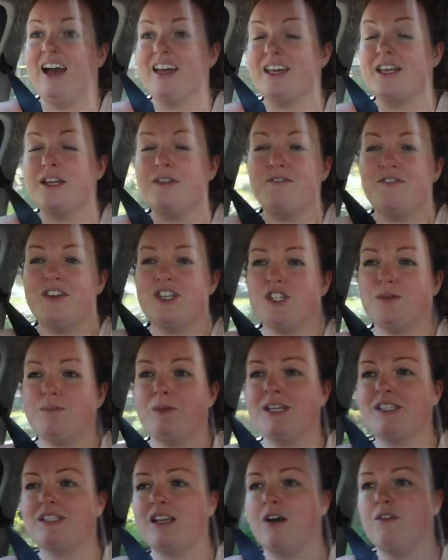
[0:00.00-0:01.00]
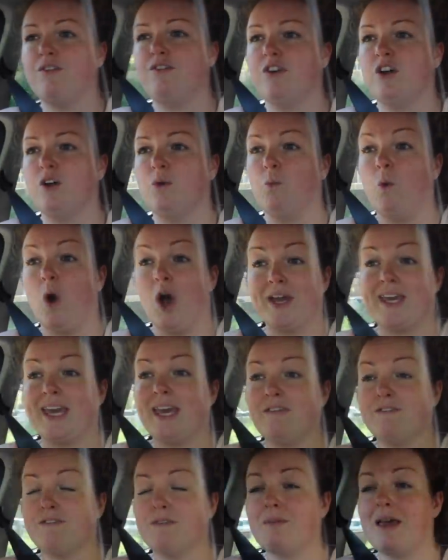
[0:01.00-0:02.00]
I can envision myself
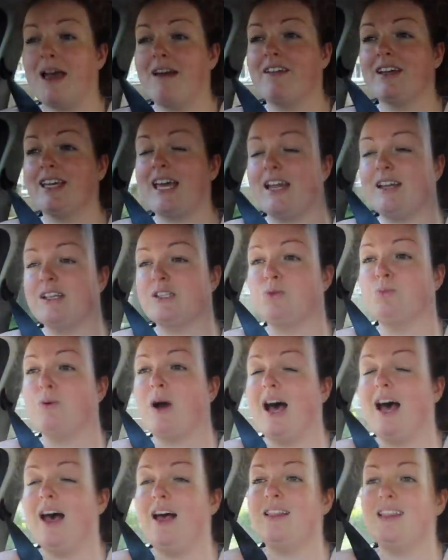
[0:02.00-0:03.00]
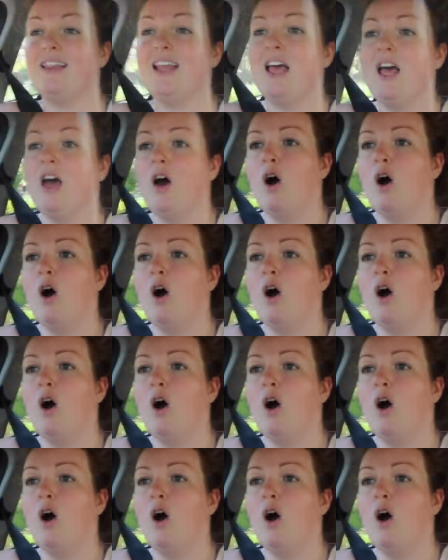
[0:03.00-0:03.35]
working from there again as well.